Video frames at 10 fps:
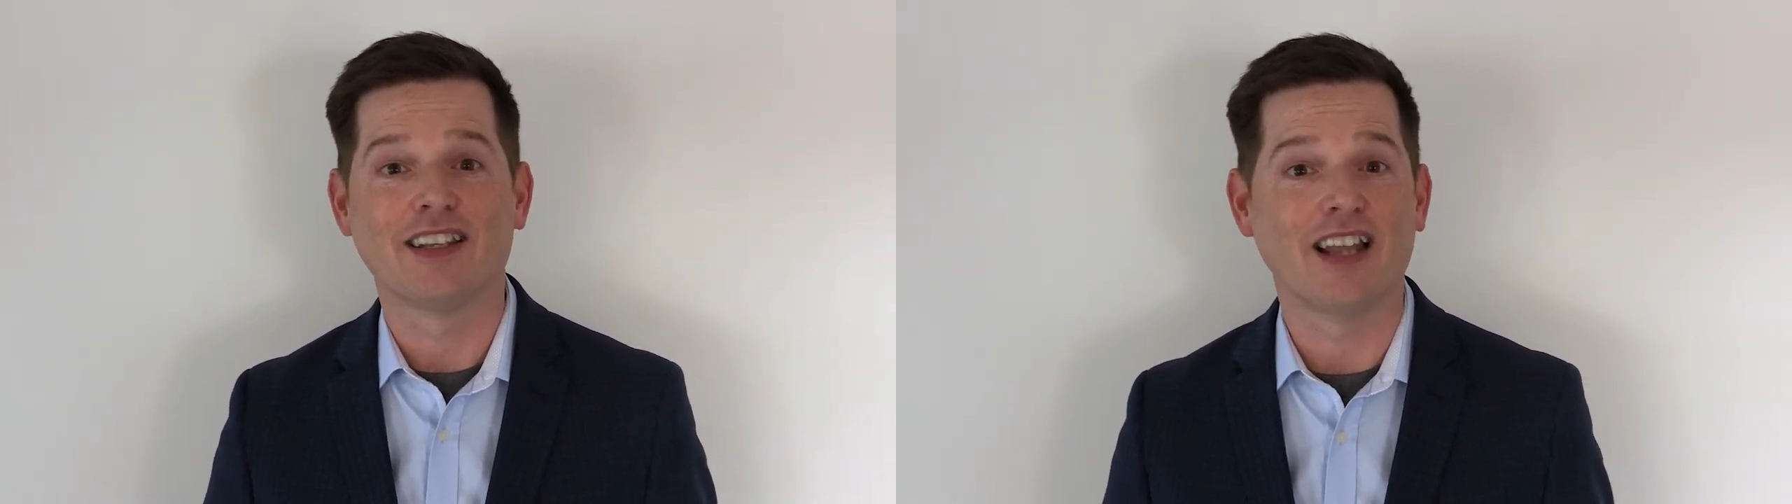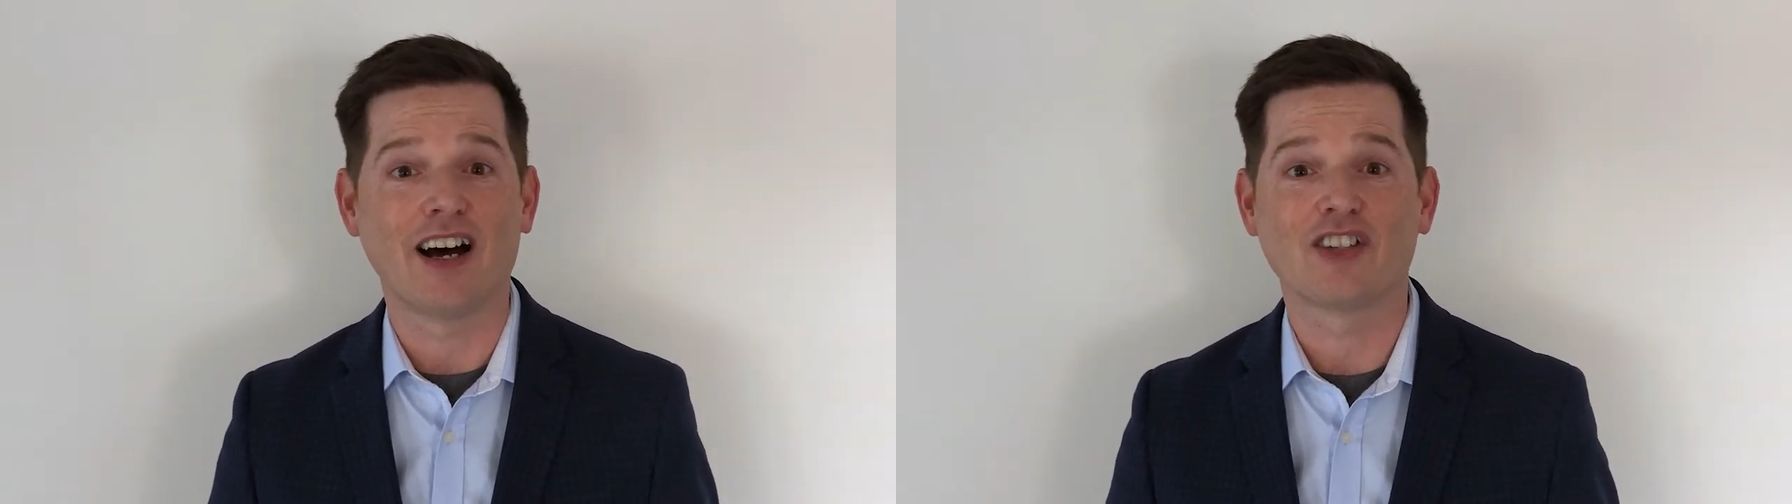
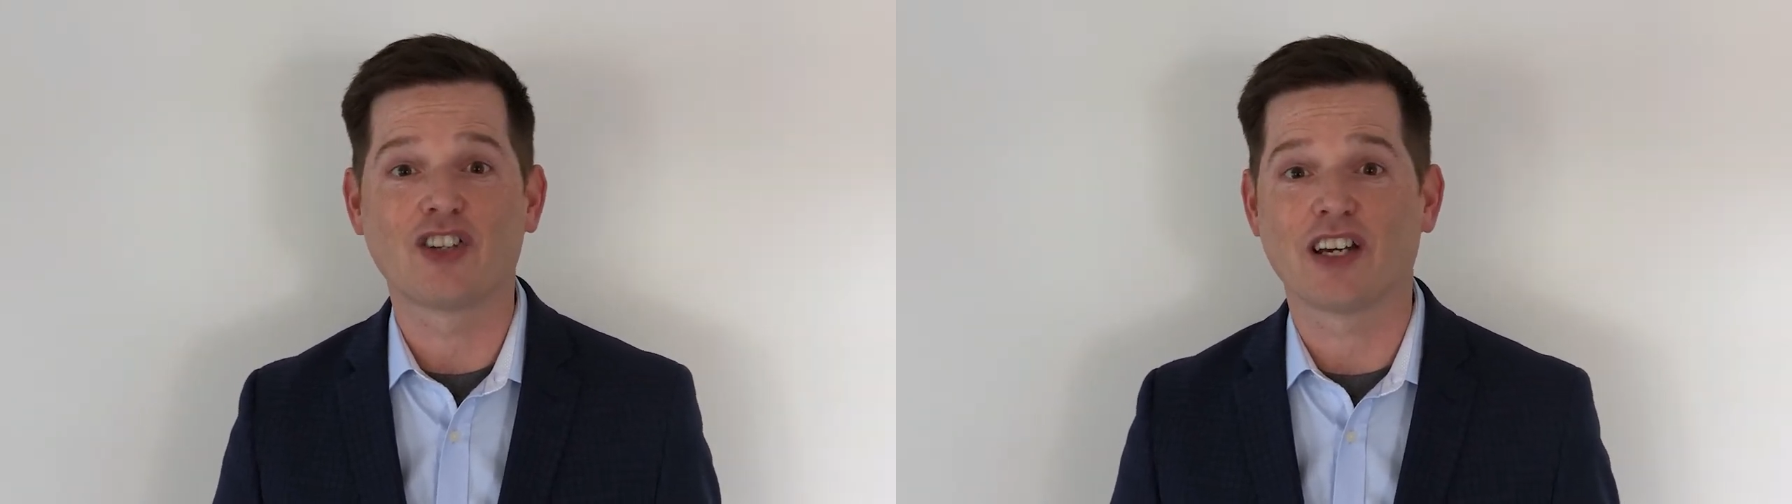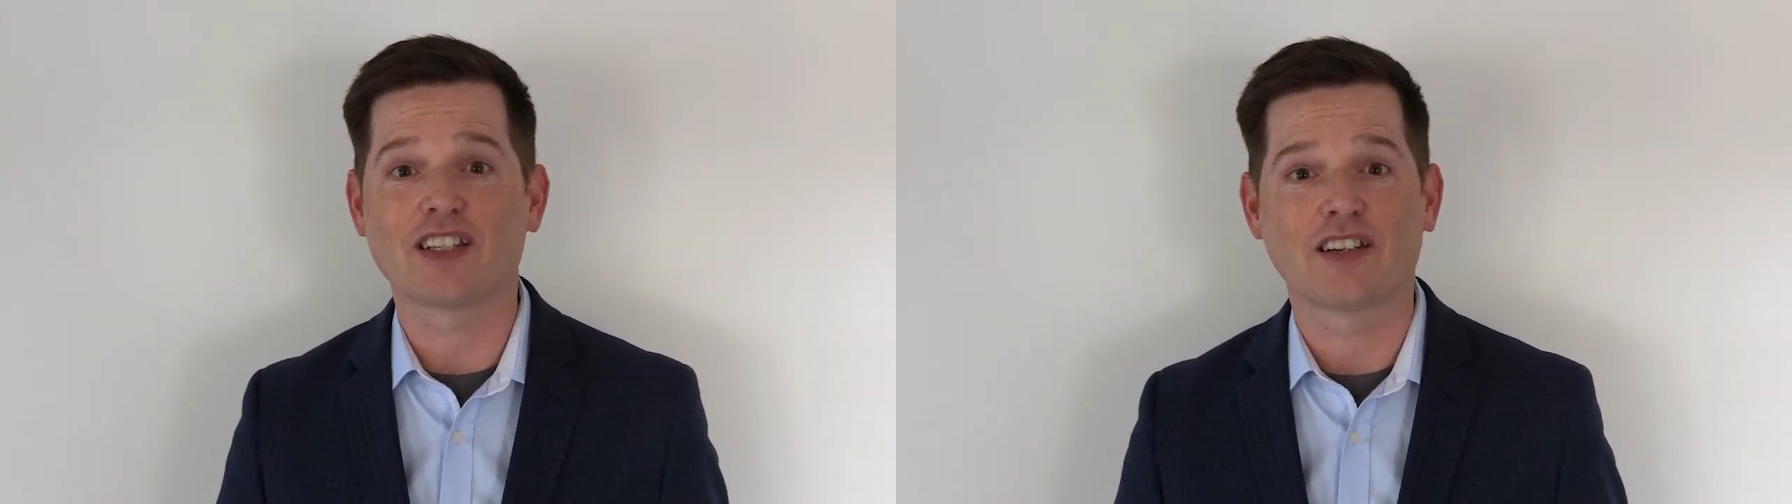not
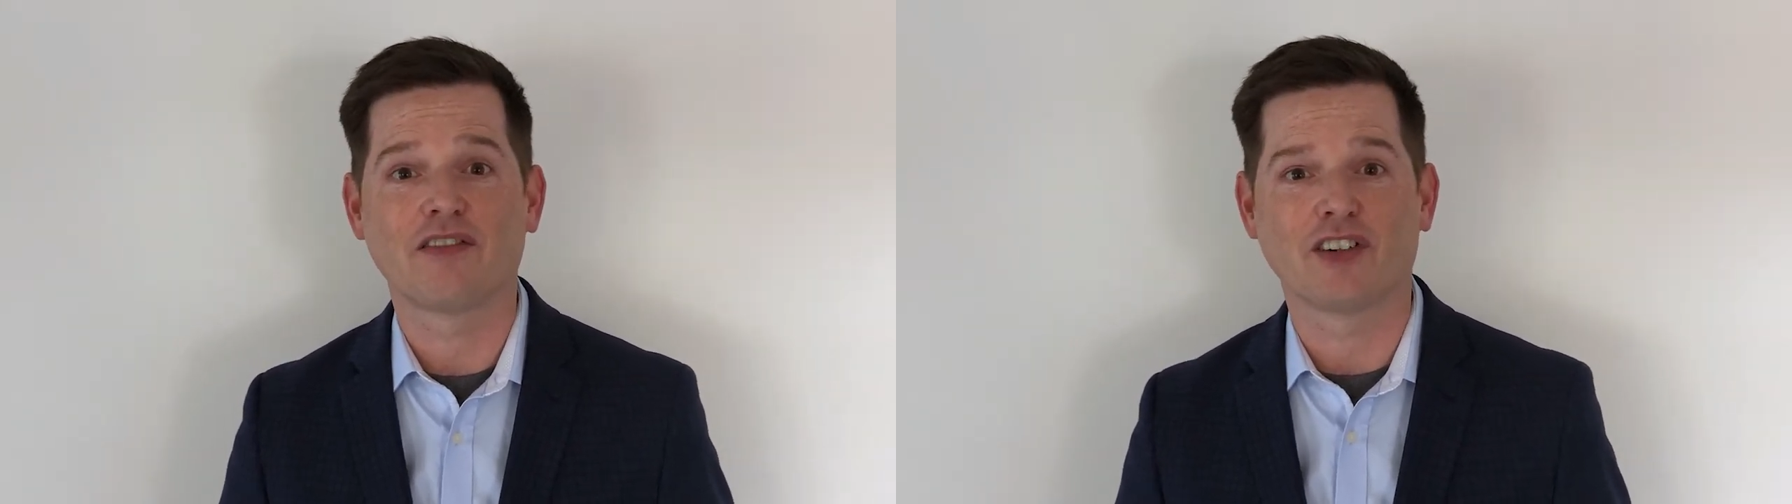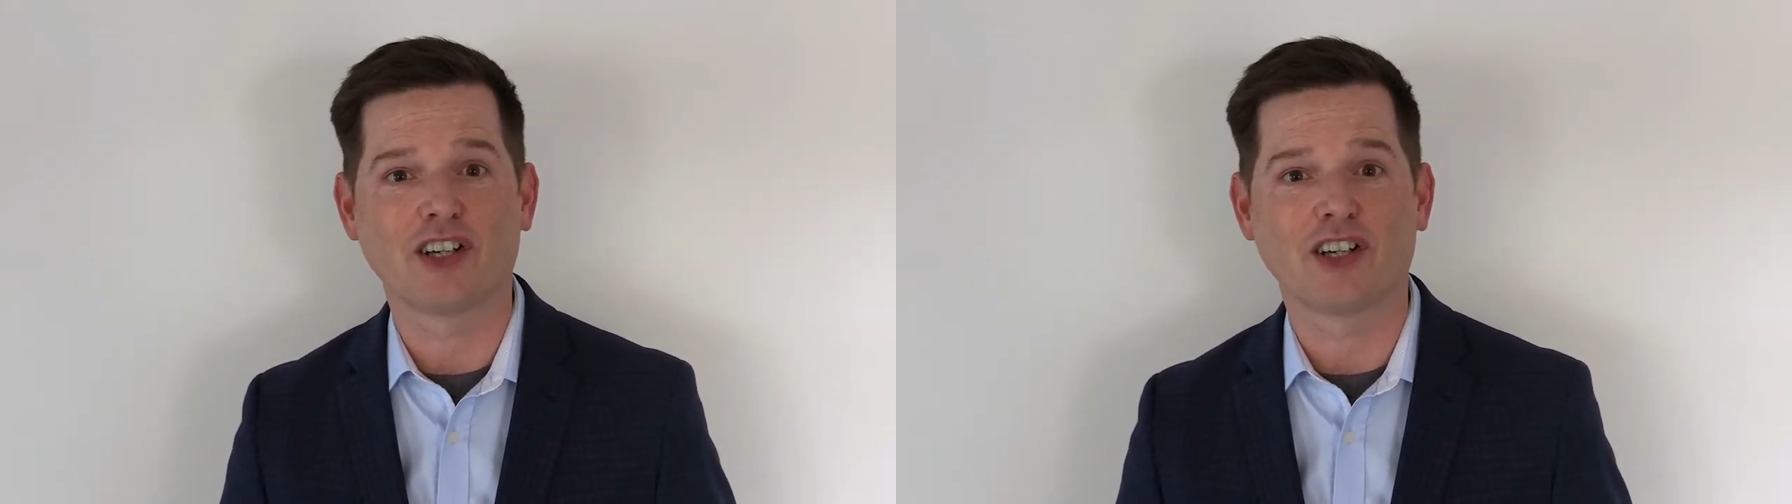just for